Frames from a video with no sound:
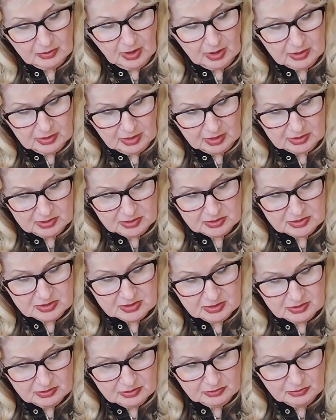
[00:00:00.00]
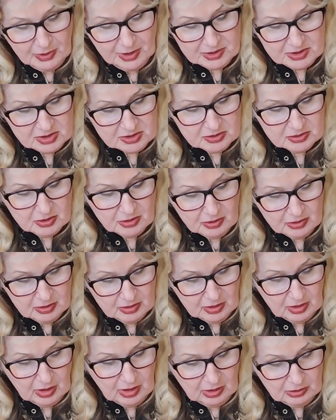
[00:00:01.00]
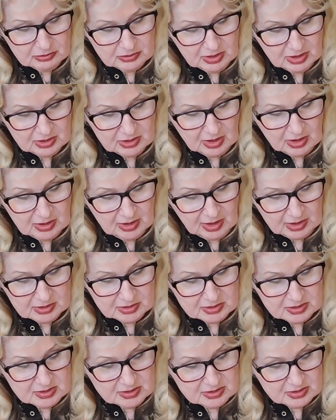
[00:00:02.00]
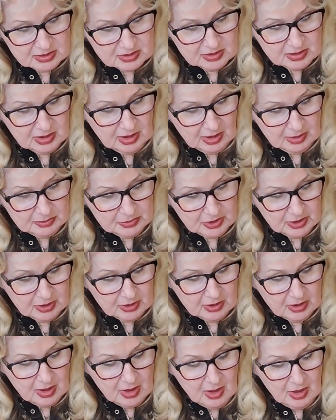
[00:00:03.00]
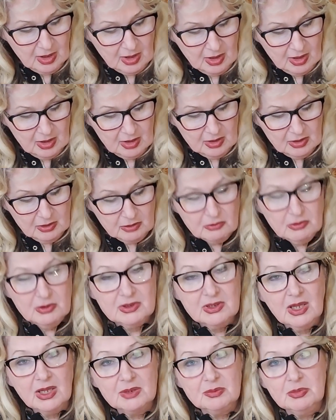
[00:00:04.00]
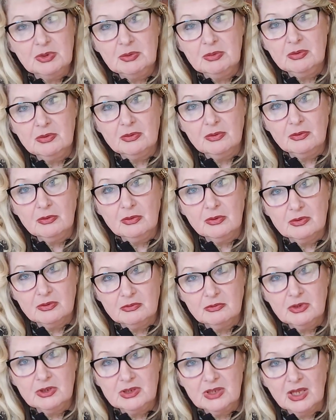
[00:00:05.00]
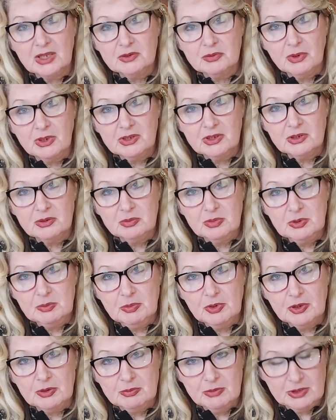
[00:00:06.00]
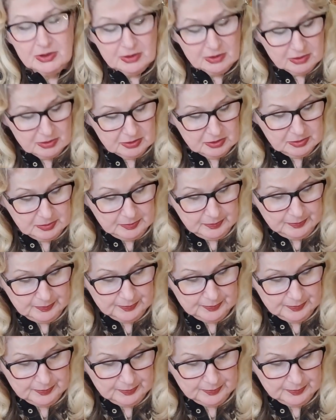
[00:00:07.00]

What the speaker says: one is out and another is coming. Would that weather be permanent?